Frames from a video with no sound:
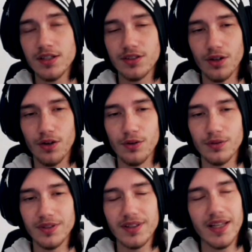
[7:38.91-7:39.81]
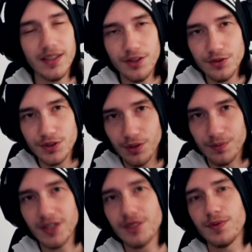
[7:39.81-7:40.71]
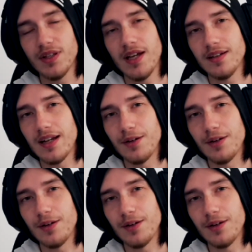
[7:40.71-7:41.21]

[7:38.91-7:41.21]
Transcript: So thank you so much for that.